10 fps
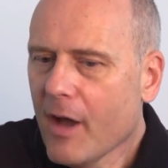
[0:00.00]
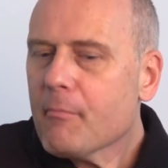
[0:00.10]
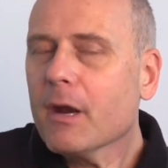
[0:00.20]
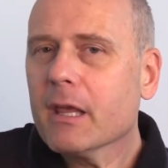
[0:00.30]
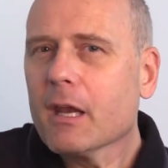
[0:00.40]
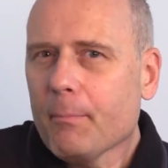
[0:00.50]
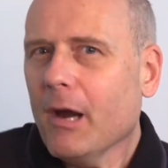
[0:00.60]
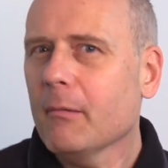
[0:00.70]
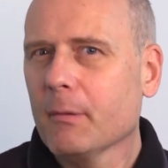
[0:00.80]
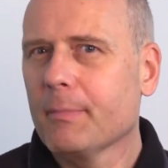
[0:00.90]
I'm running an
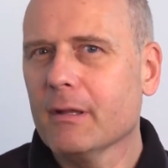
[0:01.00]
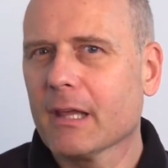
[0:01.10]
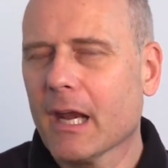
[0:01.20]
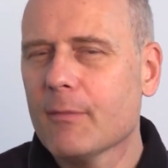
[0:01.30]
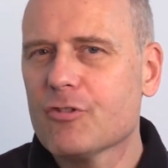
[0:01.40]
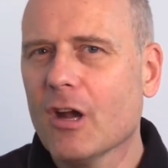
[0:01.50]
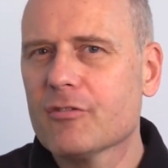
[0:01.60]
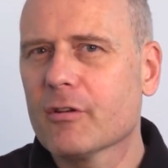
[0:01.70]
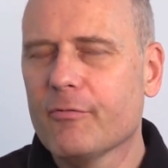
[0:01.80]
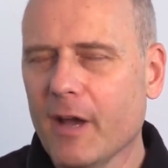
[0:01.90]
apartment building and I'm
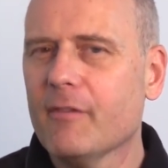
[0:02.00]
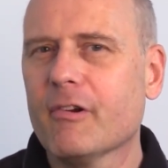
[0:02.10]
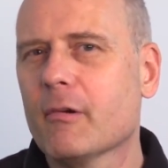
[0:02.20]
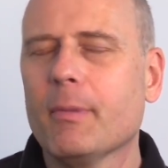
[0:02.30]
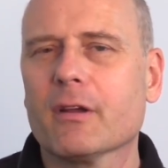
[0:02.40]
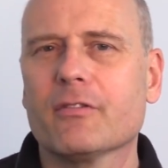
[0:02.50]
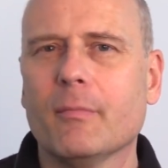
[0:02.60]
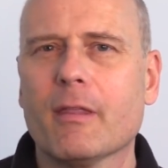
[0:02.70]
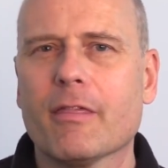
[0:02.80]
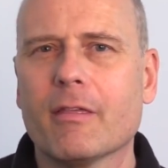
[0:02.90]
charging $500 a
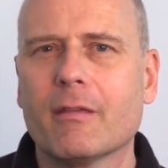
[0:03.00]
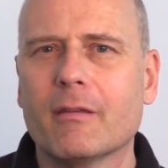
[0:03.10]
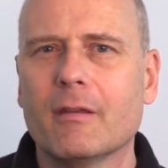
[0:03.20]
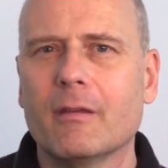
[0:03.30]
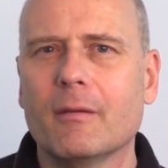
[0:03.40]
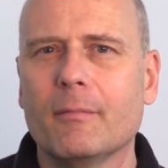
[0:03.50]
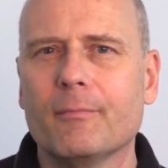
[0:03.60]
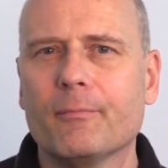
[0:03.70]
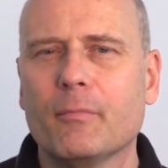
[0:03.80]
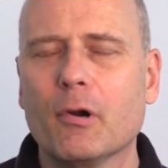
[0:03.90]
month
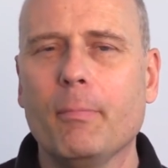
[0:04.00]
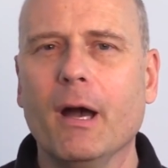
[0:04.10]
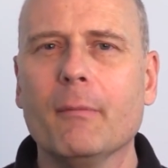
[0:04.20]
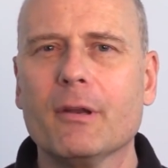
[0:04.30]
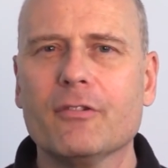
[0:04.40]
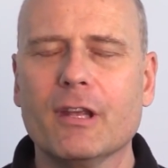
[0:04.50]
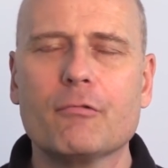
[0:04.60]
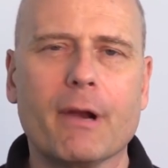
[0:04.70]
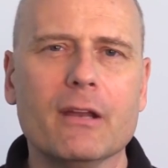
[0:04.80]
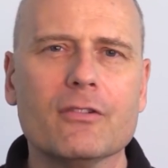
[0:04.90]
per apartment
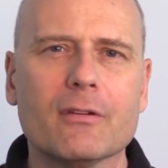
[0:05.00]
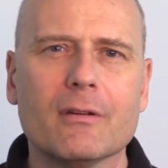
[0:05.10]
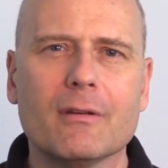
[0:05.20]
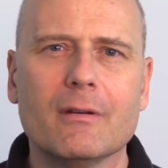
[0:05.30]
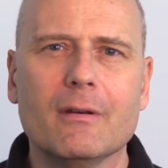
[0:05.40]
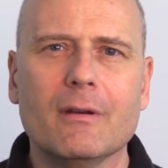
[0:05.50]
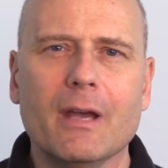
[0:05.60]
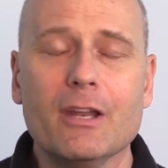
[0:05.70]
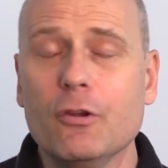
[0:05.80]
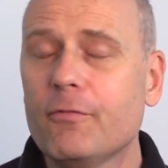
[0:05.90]
in rent,
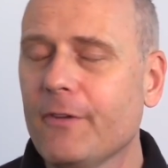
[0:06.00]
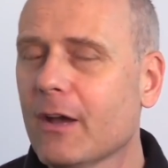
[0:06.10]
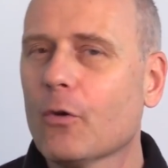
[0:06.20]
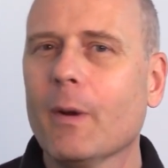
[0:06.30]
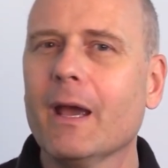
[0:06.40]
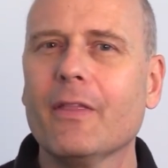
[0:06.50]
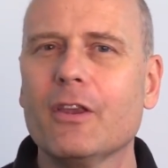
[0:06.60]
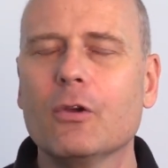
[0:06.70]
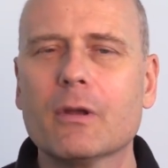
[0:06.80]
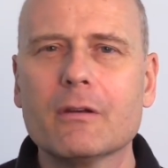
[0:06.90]
and you found a way
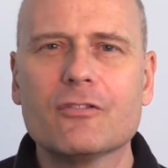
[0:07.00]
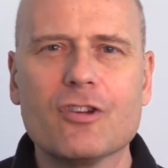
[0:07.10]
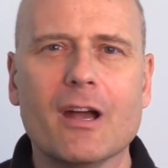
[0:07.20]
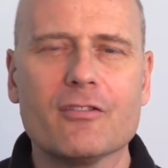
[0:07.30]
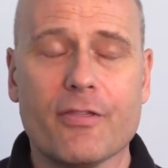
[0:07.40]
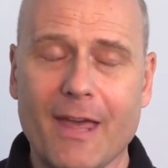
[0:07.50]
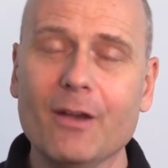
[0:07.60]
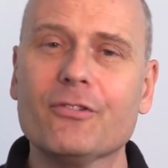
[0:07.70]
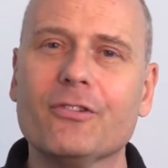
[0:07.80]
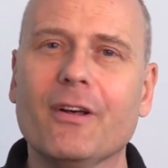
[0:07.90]
that you can charge
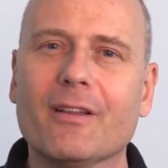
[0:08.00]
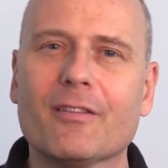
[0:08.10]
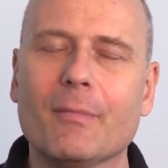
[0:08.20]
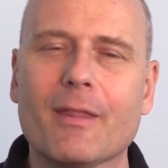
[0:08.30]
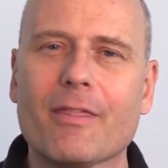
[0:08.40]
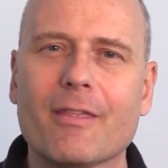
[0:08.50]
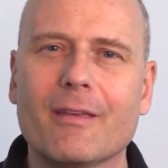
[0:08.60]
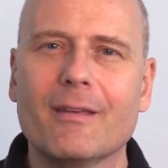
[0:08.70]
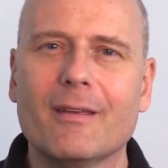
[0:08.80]
$1,000 a month